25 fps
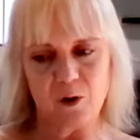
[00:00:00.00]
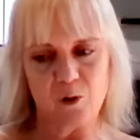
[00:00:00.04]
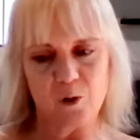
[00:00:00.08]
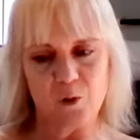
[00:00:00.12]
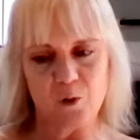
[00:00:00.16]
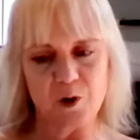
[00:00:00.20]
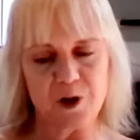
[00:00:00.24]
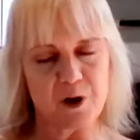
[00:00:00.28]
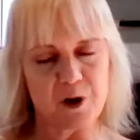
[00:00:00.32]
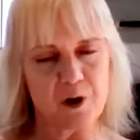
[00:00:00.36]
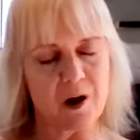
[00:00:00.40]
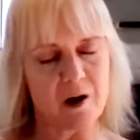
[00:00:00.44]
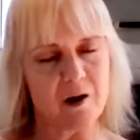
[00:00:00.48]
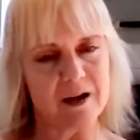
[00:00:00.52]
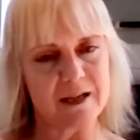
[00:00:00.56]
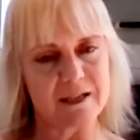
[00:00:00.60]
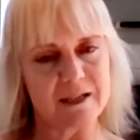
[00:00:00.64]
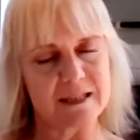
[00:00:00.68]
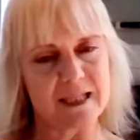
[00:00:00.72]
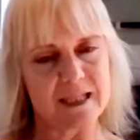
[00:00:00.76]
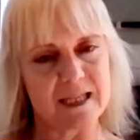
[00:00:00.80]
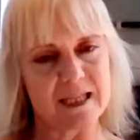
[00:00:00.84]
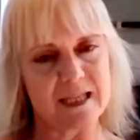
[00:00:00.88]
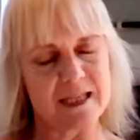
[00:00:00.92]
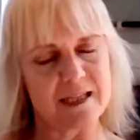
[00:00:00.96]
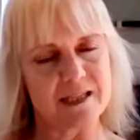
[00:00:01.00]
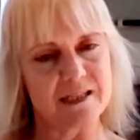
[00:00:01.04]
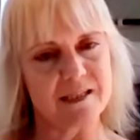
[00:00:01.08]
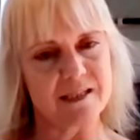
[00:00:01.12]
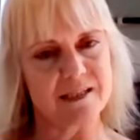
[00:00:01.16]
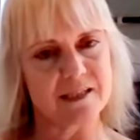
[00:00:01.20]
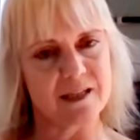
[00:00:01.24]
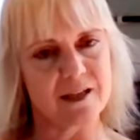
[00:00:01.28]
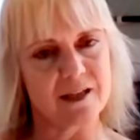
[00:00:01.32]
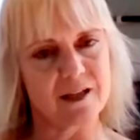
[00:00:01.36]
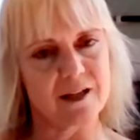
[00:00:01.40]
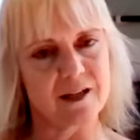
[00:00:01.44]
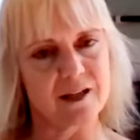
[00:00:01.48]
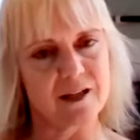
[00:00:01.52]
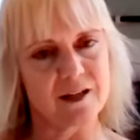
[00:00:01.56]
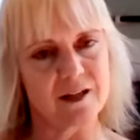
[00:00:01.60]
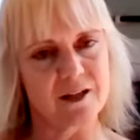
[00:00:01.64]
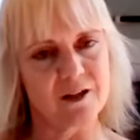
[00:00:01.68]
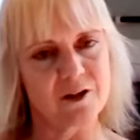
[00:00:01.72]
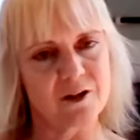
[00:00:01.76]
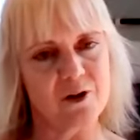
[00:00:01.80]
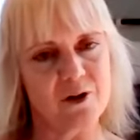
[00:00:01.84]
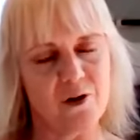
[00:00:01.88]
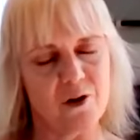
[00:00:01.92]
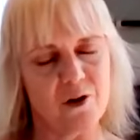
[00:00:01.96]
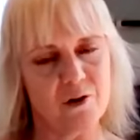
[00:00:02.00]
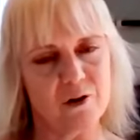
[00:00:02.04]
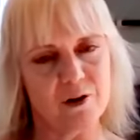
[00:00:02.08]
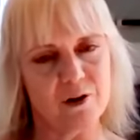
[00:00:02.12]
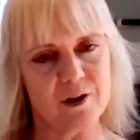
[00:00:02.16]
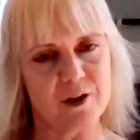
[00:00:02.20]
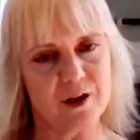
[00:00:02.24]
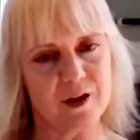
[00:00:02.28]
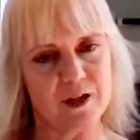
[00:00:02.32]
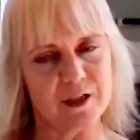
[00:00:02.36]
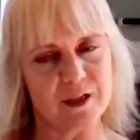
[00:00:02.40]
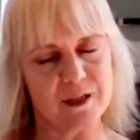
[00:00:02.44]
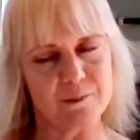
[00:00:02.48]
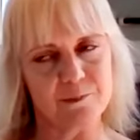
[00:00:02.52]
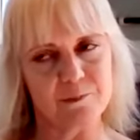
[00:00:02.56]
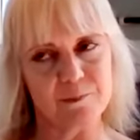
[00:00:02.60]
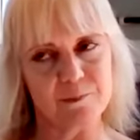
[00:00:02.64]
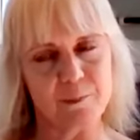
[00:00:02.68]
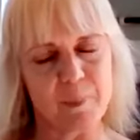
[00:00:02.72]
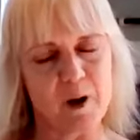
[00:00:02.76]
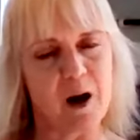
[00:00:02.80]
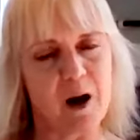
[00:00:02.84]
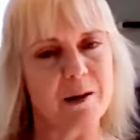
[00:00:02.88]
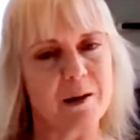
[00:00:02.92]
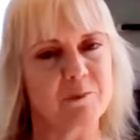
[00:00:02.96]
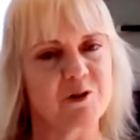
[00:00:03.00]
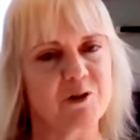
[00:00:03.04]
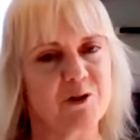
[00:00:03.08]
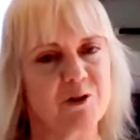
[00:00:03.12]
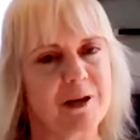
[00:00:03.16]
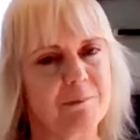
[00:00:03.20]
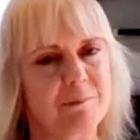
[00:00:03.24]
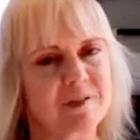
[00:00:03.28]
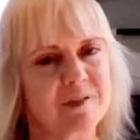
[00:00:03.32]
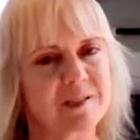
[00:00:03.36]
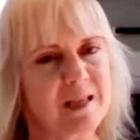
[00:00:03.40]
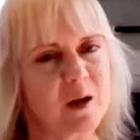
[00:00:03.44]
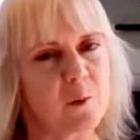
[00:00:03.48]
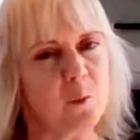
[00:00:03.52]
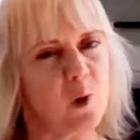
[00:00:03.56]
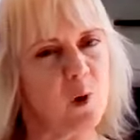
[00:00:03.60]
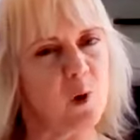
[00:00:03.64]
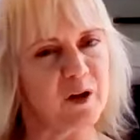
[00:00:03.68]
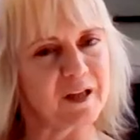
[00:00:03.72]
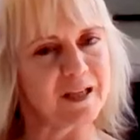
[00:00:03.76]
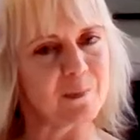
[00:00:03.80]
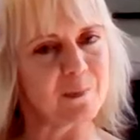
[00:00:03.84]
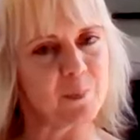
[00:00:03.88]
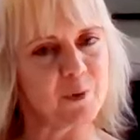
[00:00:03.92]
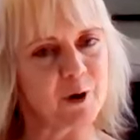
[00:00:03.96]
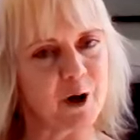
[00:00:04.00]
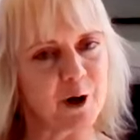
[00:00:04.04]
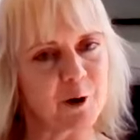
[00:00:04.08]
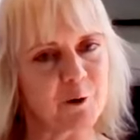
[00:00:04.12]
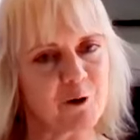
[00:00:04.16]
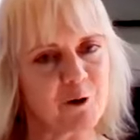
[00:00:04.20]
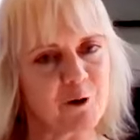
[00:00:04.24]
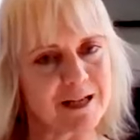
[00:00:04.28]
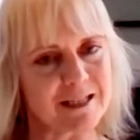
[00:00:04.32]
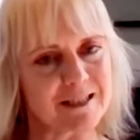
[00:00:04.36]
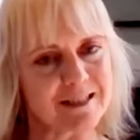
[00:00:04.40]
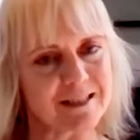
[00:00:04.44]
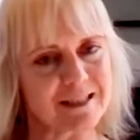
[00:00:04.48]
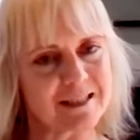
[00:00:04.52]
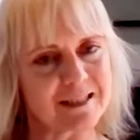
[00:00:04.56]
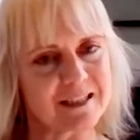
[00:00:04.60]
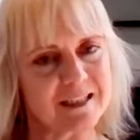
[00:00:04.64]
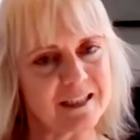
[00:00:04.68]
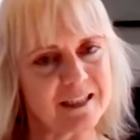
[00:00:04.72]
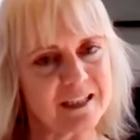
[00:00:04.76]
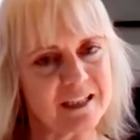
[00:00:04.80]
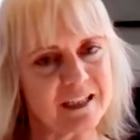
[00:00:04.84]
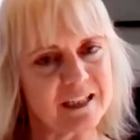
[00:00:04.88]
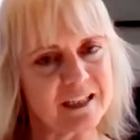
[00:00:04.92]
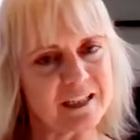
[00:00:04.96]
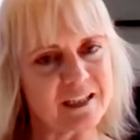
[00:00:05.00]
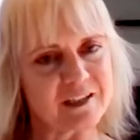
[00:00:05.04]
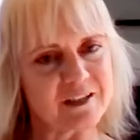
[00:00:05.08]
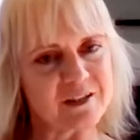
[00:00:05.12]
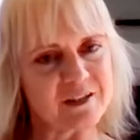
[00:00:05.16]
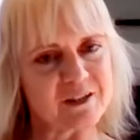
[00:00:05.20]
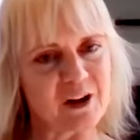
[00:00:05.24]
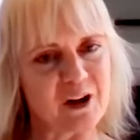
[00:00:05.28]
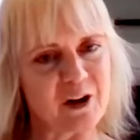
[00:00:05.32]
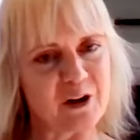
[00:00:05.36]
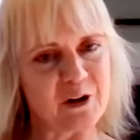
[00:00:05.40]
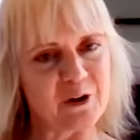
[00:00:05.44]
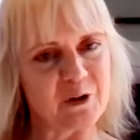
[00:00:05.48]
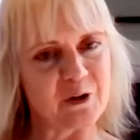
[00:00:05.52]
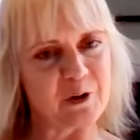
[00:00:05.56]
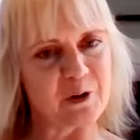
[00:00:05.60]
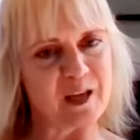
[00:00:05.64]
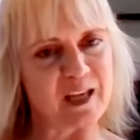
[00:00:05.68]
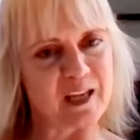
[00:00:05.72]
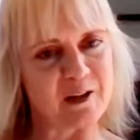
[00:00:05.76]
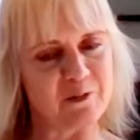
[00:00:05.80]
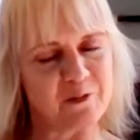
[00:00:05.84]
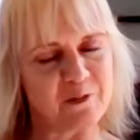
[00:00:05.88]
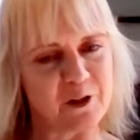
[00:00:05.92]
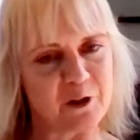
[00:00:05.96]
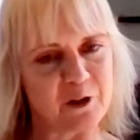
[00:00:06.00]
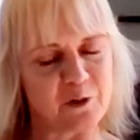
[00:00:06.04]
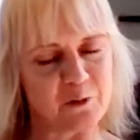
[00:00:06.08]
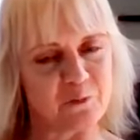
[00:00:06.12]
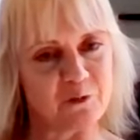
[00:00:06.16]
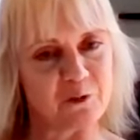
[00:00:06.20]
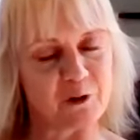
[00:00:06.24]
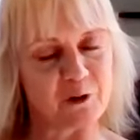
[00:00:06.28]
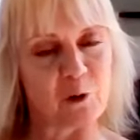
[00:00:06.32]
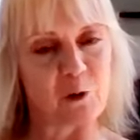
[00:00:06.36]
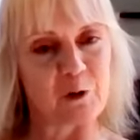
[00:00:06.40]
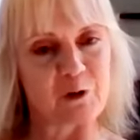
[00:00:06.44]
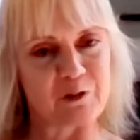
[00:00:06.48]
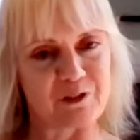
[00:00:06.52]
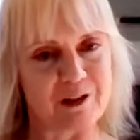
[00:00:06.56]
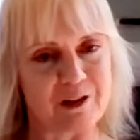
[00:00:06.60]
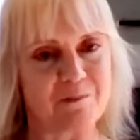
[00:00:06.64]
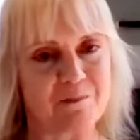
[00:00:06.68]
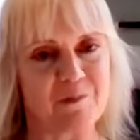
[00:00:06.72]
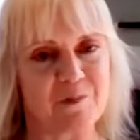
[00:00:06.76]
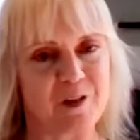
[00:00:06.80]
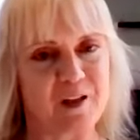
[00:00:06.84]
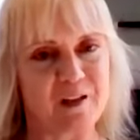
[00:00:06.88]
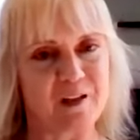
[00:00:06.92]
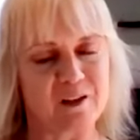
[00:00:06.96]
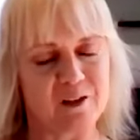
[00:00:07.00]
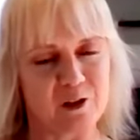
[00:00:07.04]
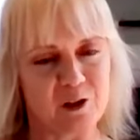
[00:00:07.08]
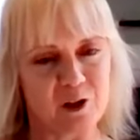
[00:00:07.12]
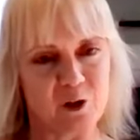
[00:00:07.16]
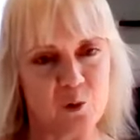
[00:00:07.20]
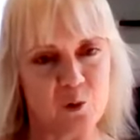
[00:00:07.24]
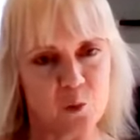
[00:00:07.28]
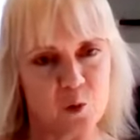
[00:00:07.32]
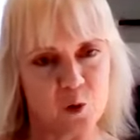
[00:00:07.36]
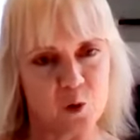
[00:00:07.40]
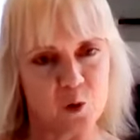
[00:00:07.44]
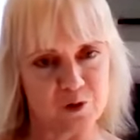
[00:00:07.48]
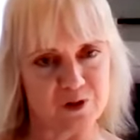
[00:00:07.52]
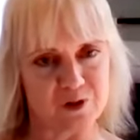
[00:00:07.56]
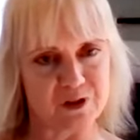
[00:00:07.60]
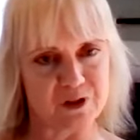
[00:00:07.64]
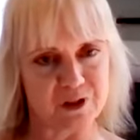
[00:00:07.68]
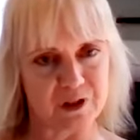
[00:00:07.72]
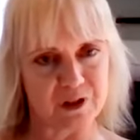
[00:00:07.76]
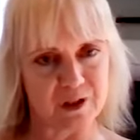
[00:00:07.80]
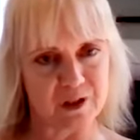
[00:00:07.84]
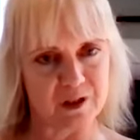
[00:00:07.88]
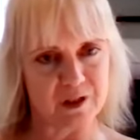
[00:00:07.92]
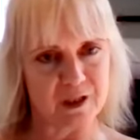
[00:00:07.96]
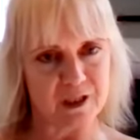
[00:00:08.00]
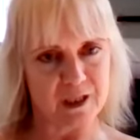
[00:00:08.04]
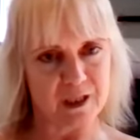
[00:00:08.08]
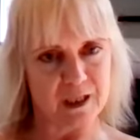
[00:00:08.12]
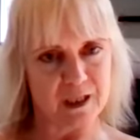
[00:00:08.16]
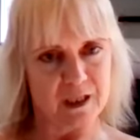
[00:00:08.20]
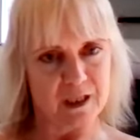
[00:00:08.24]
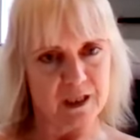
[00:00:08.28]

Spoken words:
all your ideas are not pipe dreams, they're work in progress. So if you've got something that you want to